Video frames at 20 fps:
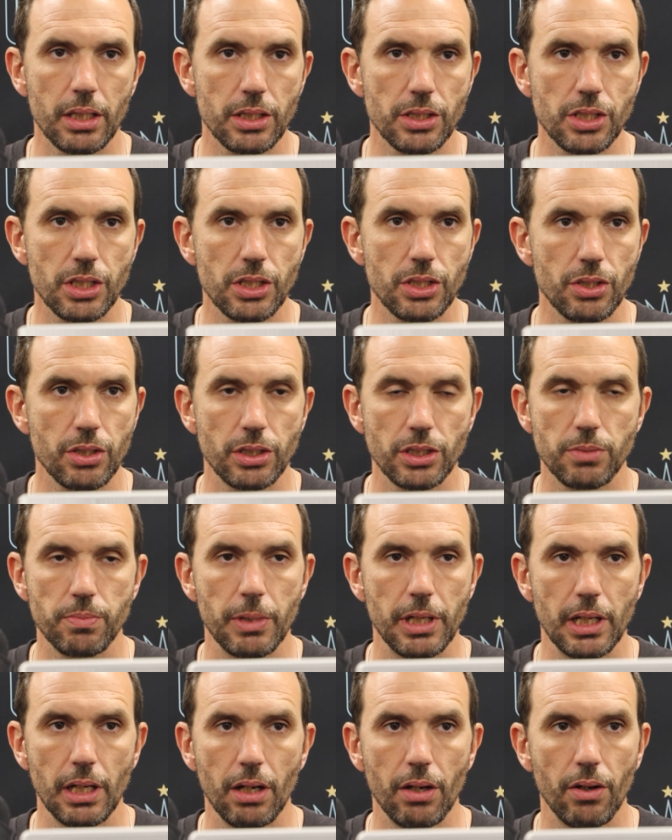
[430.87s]
The season is
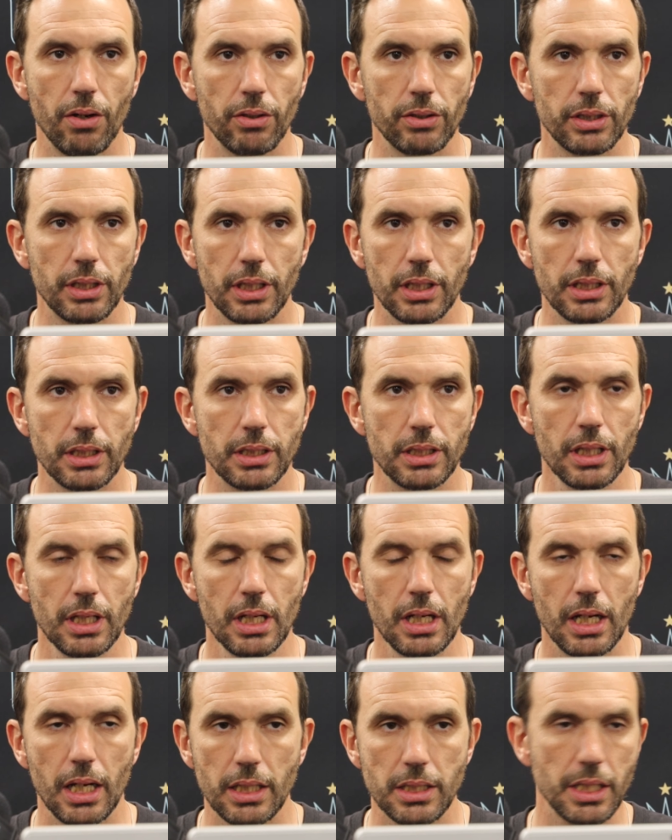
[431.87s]
very long. There is,
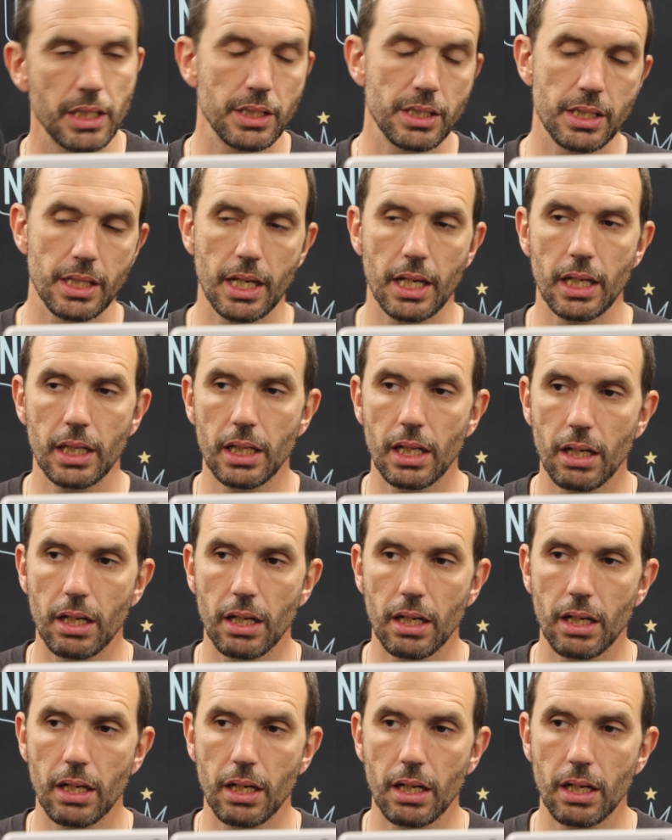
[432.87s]
as I said,